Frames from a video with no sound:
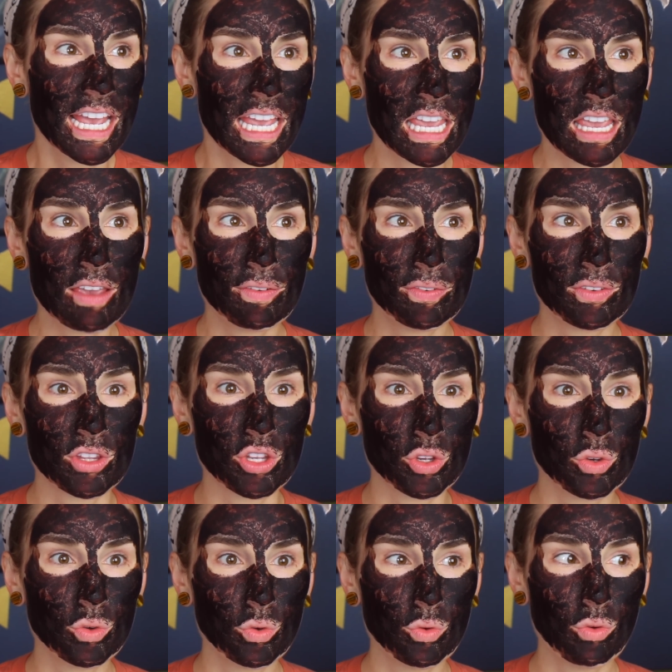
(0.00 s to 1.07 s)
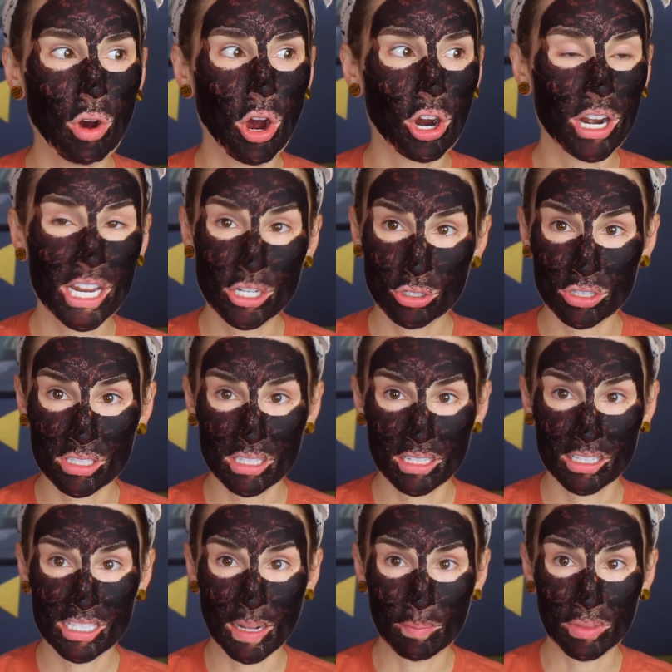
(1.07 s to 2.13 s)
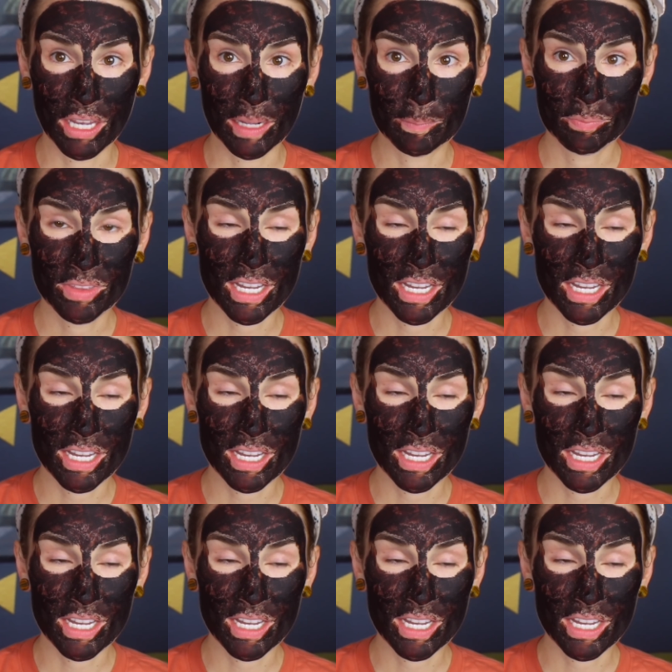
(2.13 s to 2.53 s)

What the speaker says: if you are interested in something